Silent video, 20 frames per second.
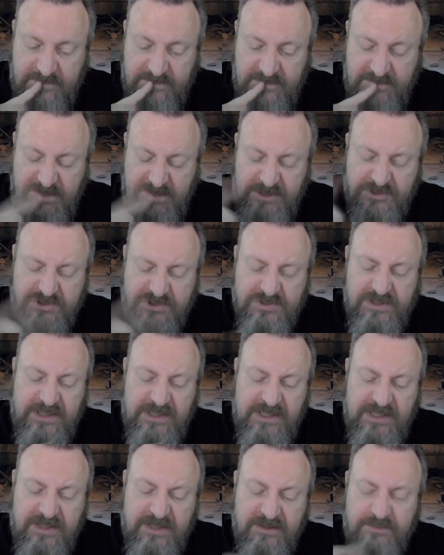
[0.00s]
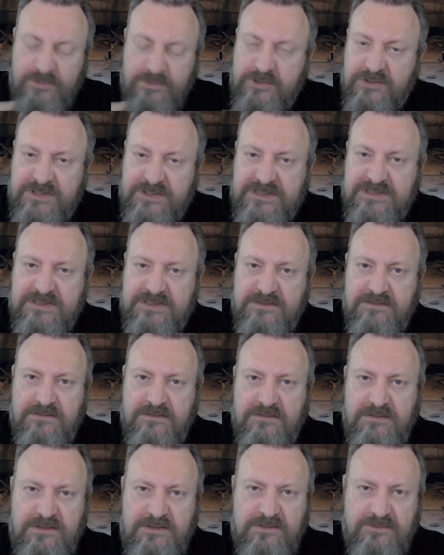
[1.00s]
usually in other books,
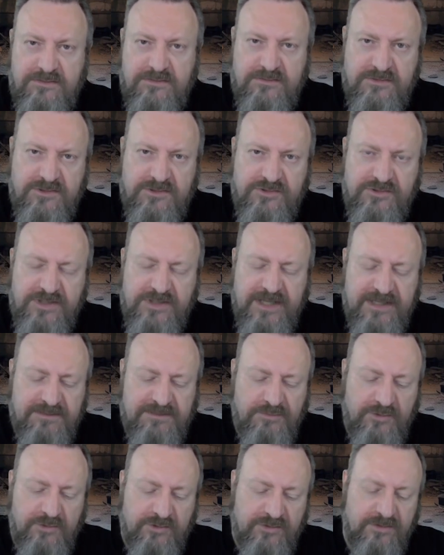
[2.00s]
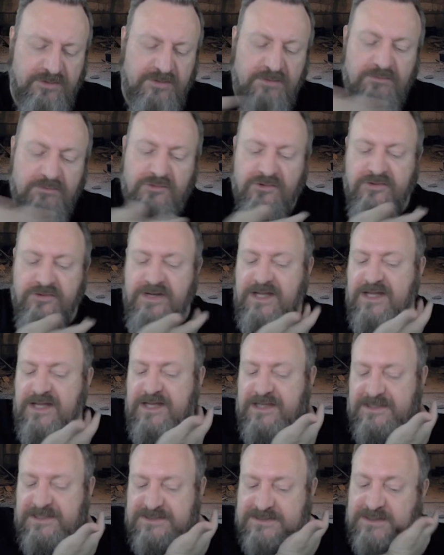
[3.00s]
you could get more
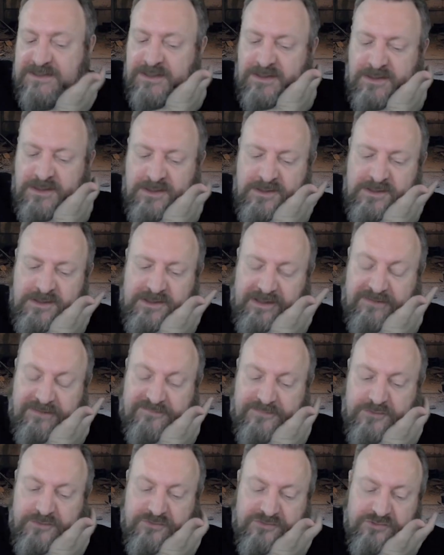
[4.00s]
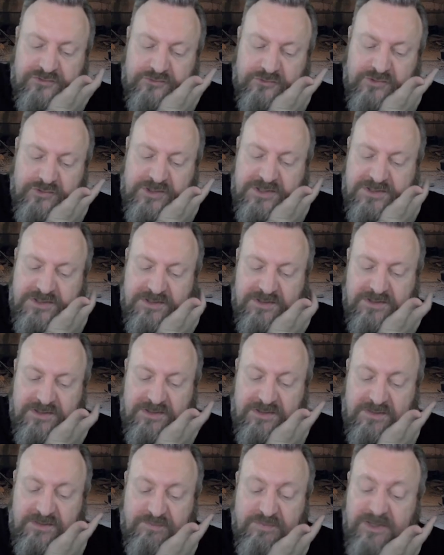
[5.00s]
guys if you took
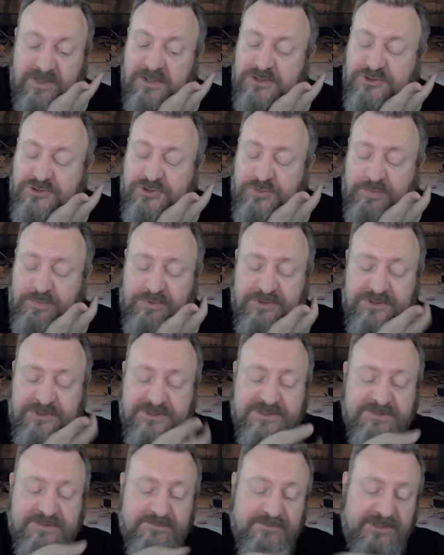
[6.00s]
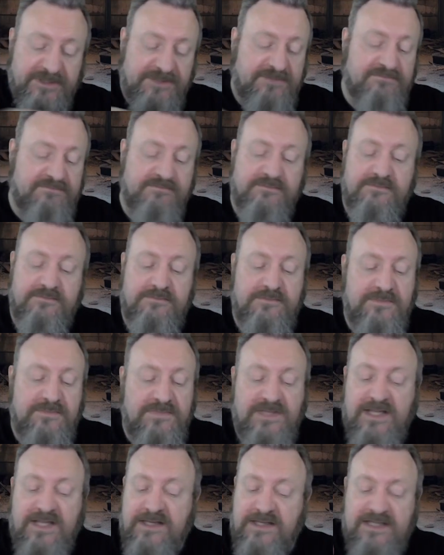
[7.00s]
paratroopers, but
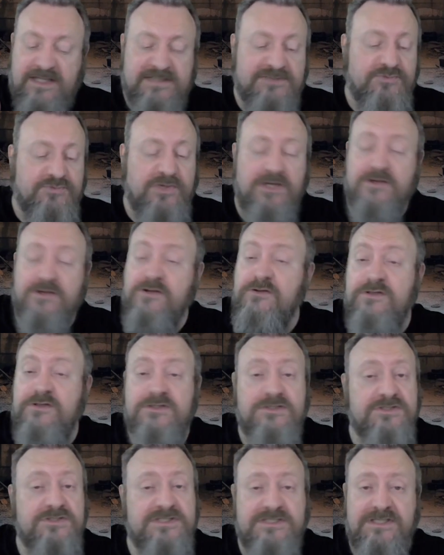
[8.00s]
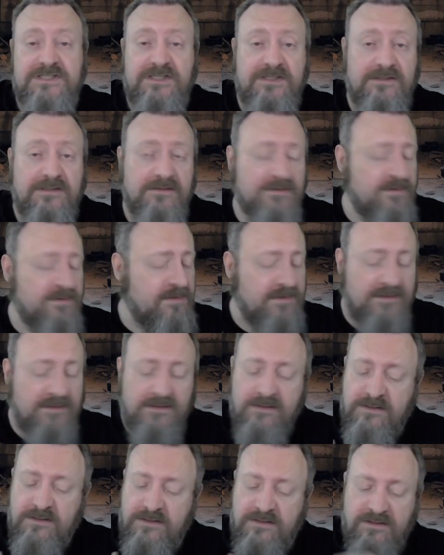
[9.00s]
again, as we are going to see,
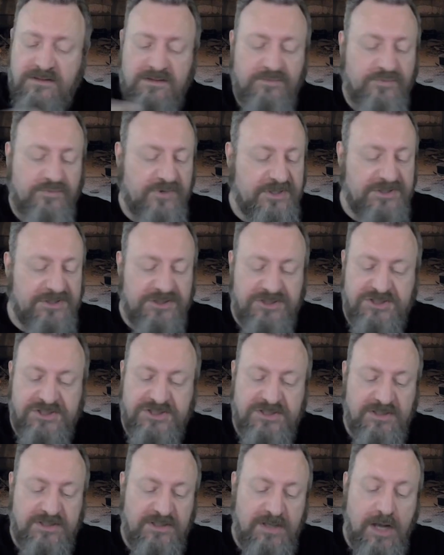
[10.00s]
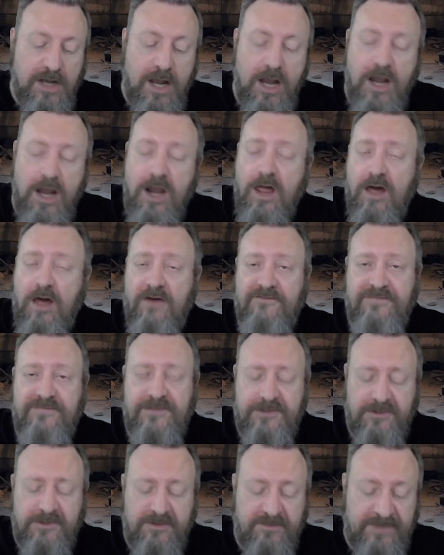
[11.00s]
the British love
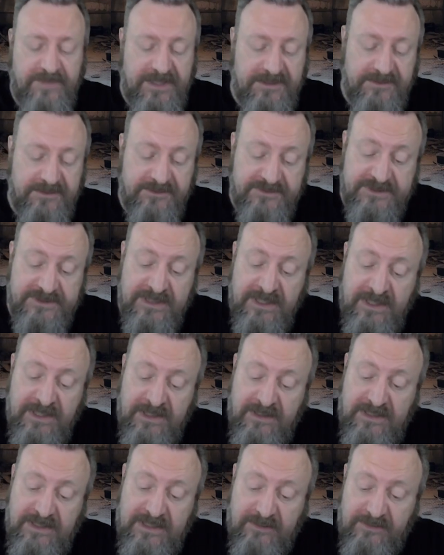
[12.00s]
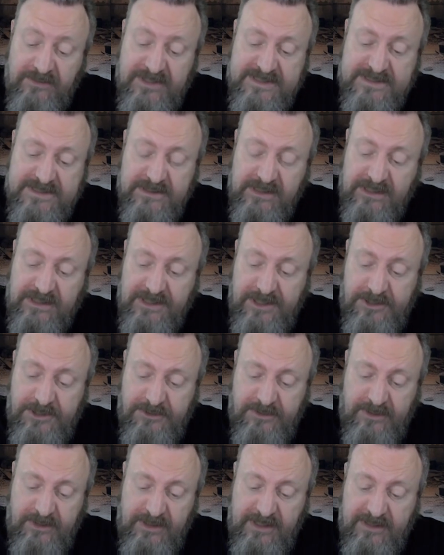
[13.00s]
their commandos. Now, it's
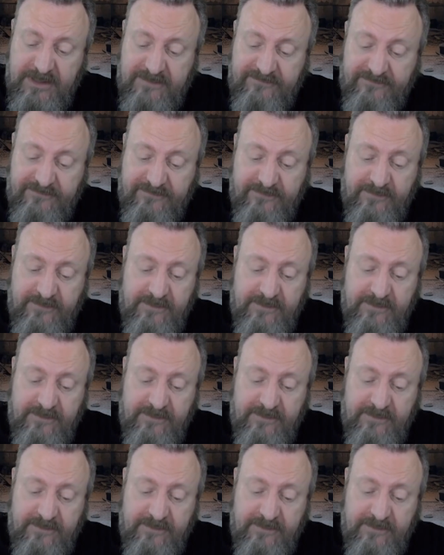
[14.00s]
unclear if